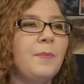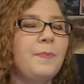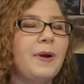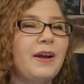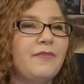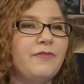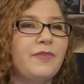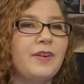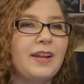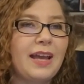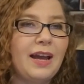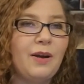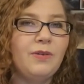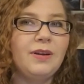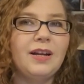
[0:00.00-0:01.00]
But for
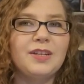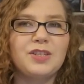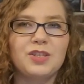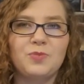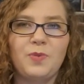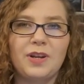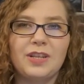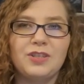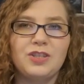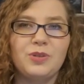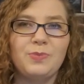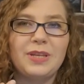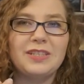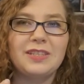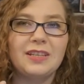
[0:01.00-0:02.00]
now, I just wanted
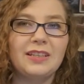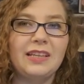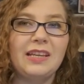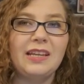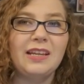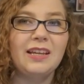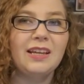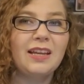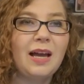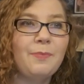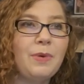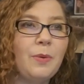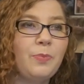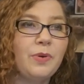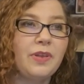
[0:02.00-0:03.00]
to basically
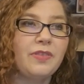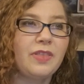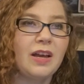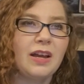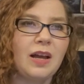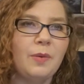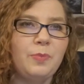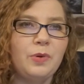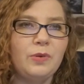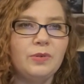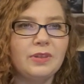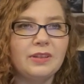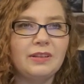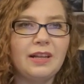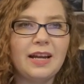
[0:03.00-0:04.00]
come up with a
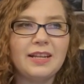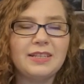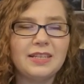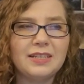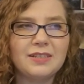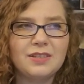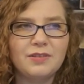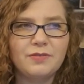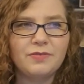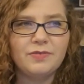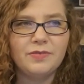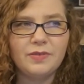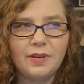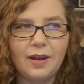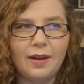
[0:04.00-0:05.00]
couple little ideas
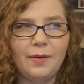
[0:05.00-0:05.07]
of